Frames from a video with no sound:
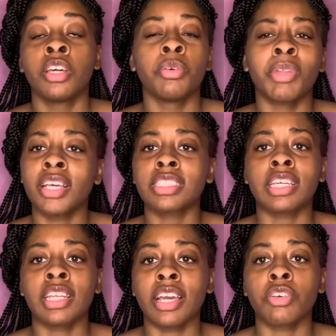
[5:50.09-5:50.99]
I'm not
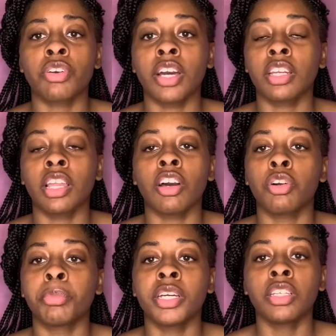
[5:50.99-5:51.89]
saying not go out at
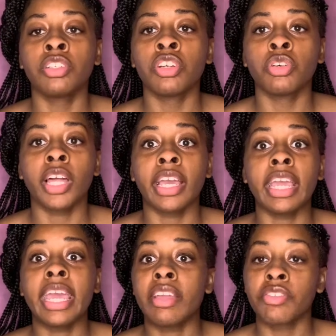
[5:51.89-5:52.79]
all, but you know, like
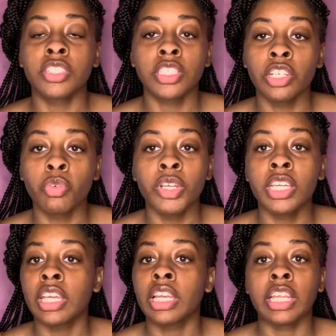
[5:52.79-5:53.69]
every single
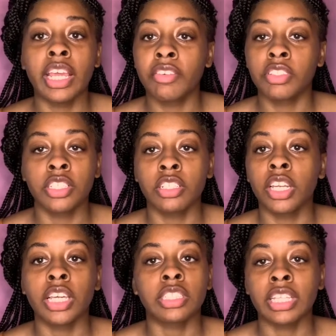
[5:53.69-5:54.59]
weekend and every single
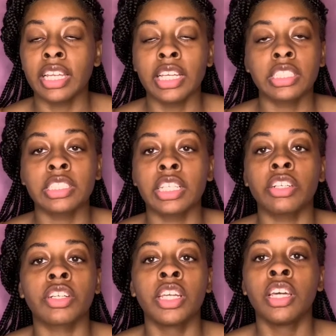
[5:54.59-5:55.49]
day is not
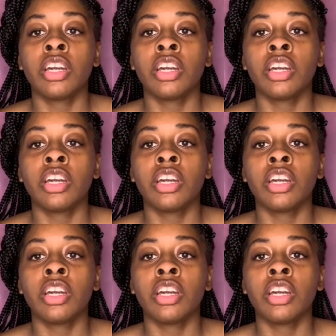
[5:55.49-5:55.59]
necessary.